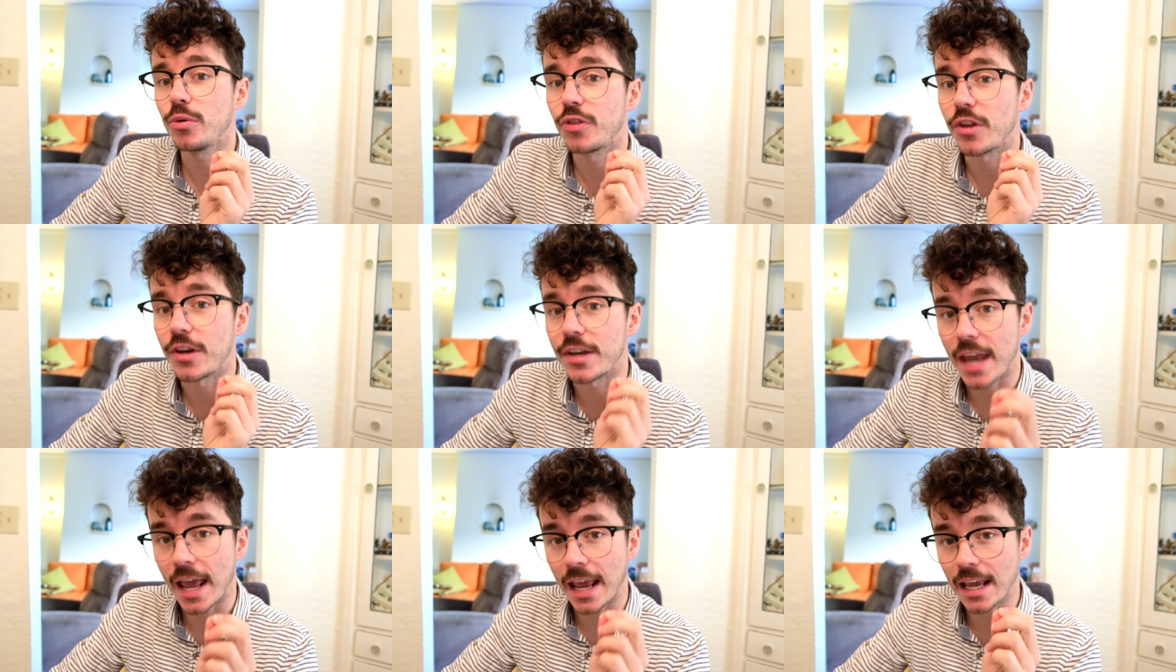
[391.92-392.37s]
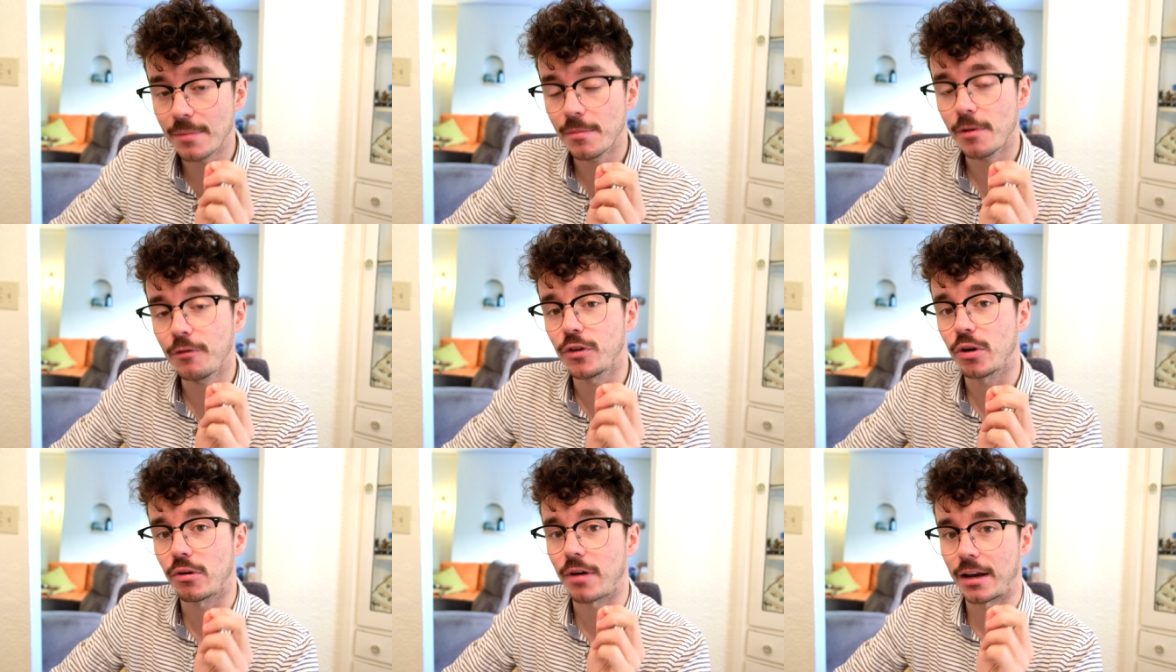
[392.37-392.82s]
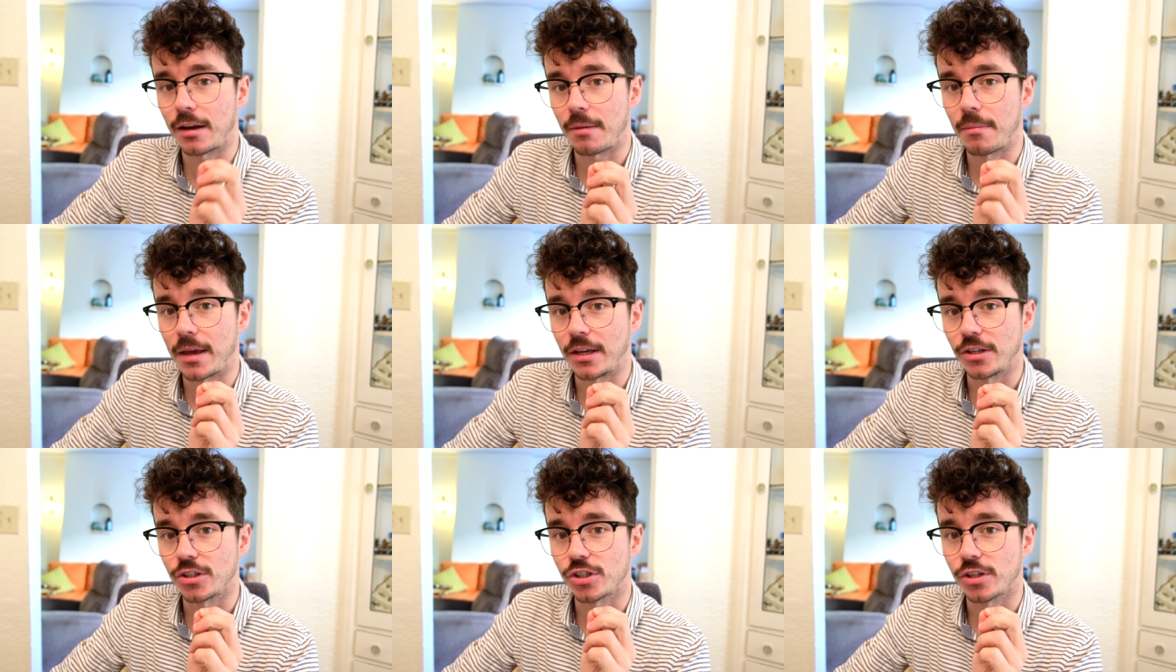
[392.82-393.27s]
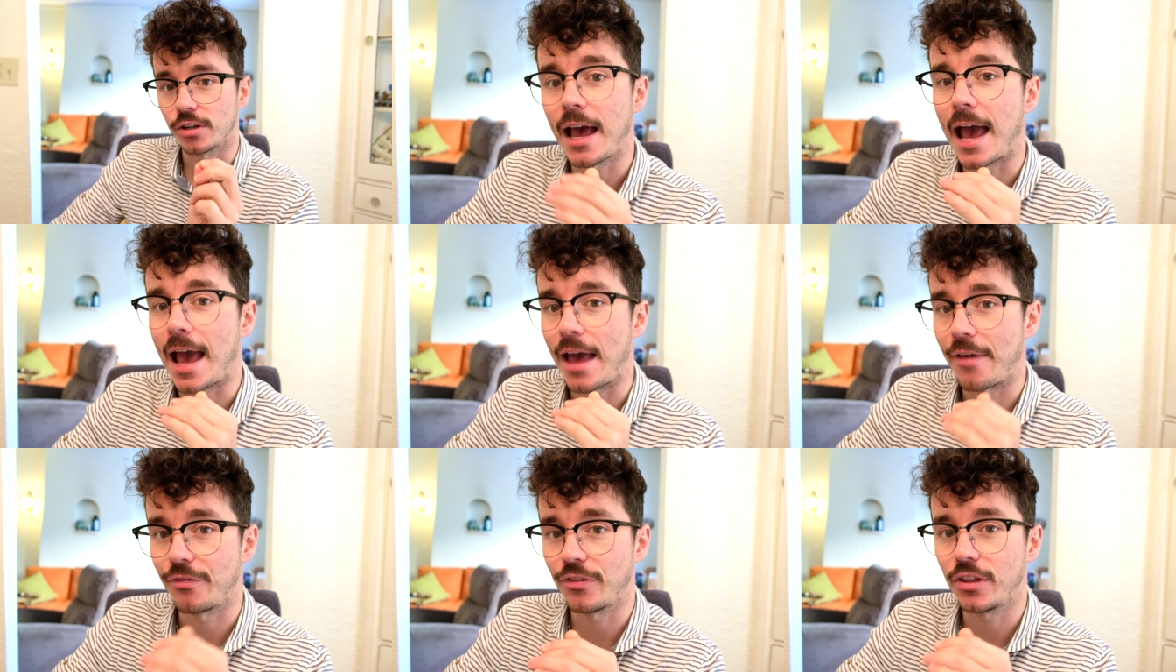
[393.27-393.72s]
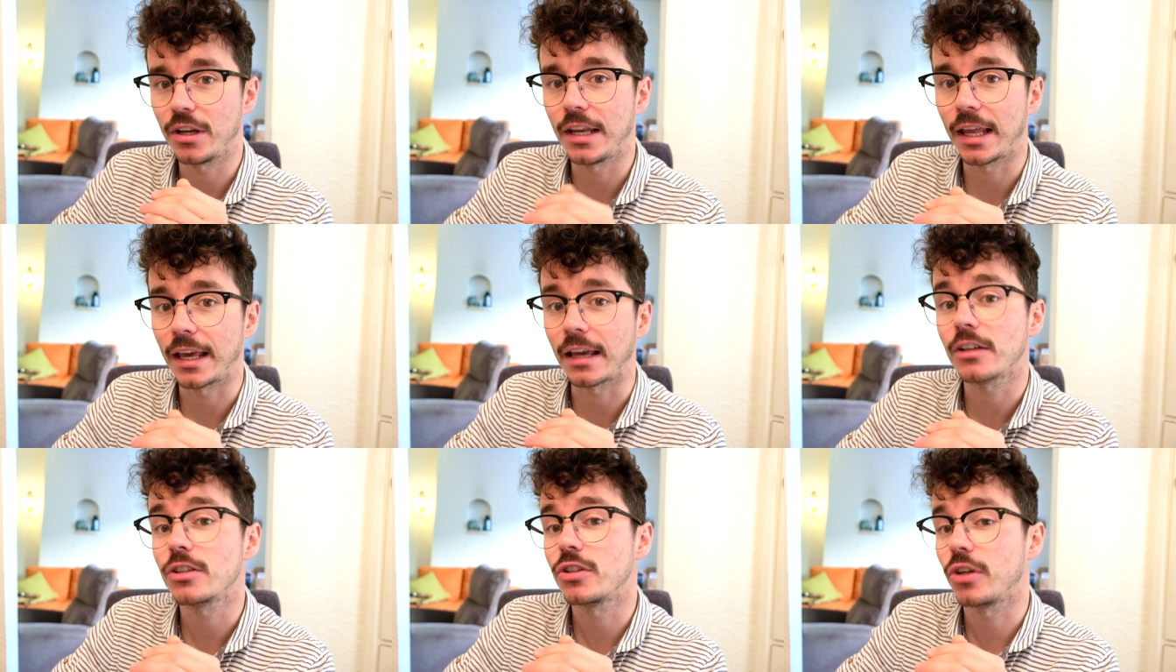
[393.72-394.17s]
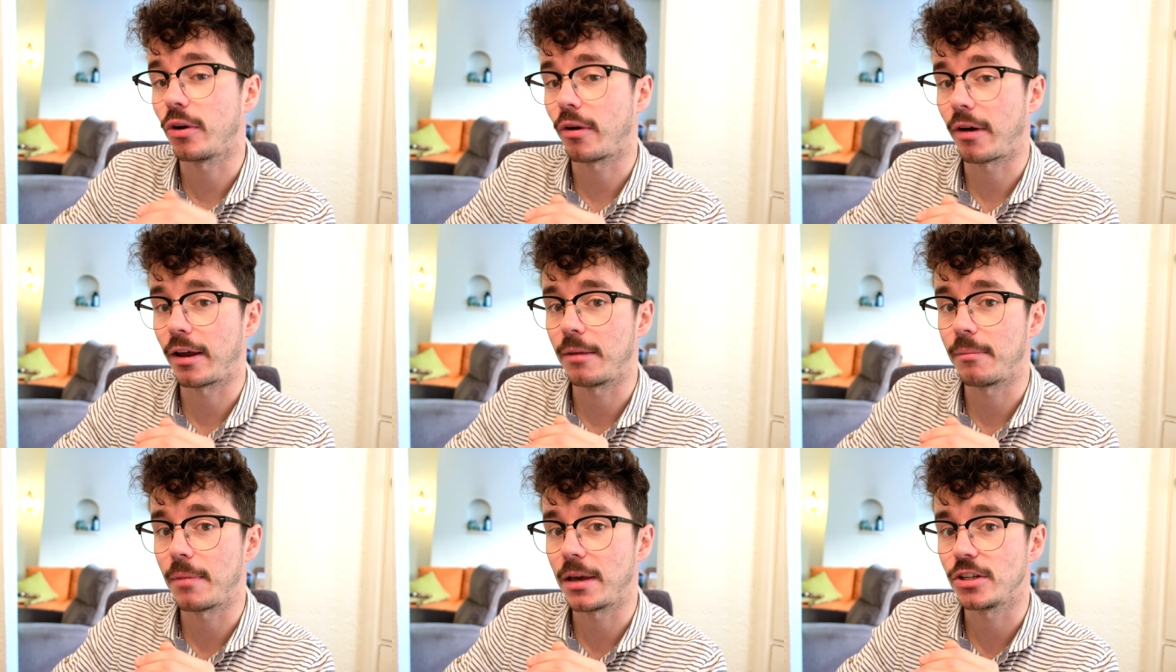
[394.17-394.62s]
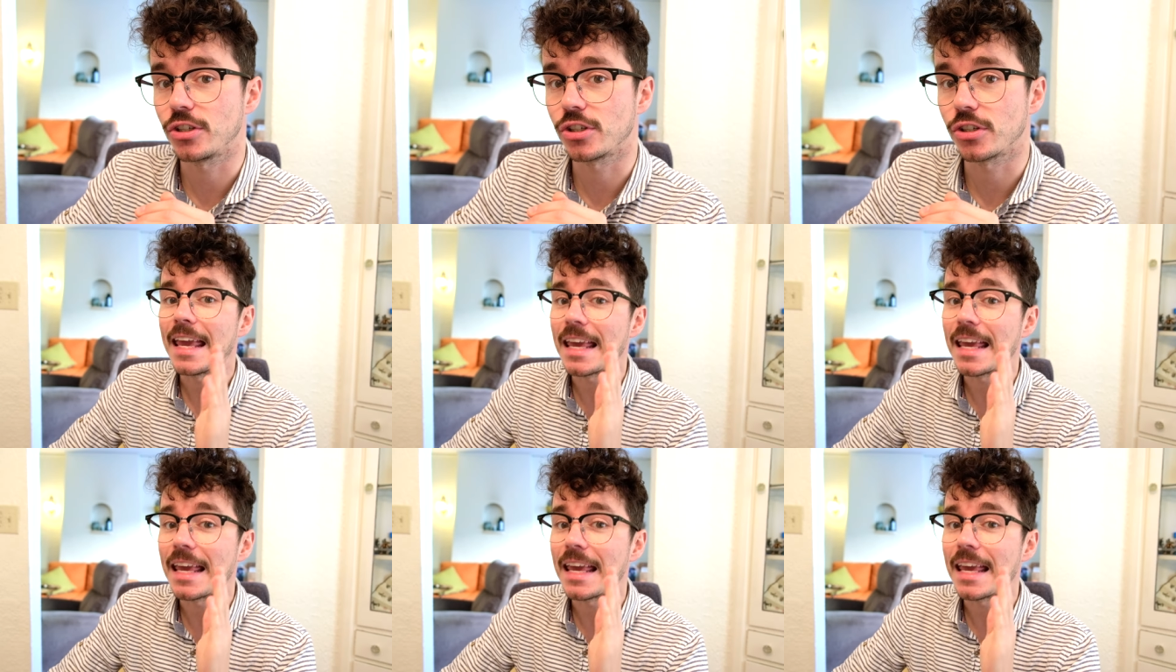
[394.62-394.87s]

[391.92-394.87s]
the name of your animation and the link to your animation.